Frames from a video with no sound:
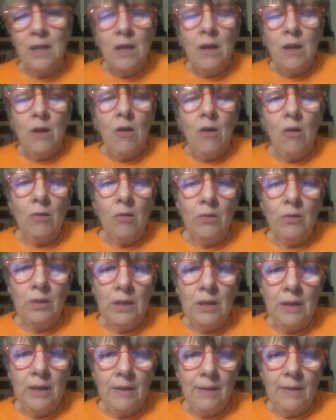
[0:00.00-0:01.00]

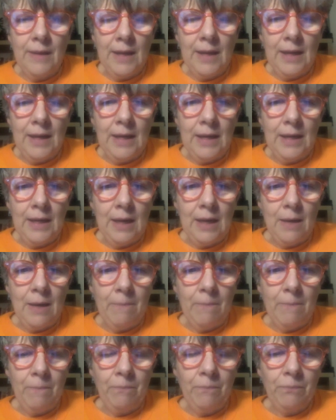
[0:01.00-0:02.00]
on the
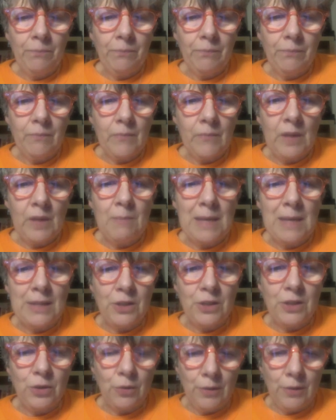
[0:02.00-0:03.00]
Maths
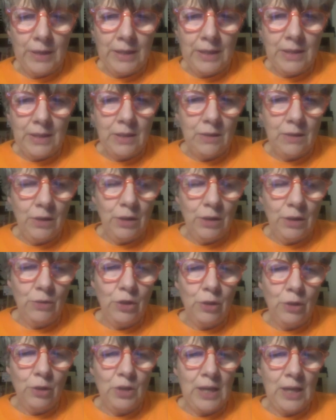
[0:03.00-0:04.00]
Toys
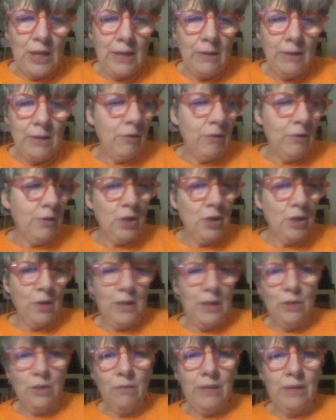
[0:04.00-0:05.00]
YouTube channel, although
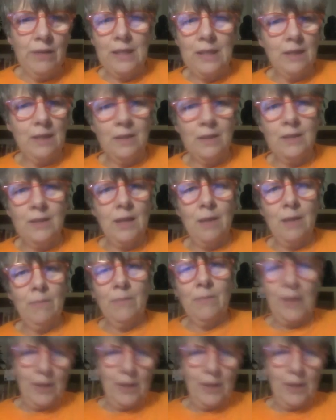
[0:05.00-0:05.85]
Tony's already done some, thank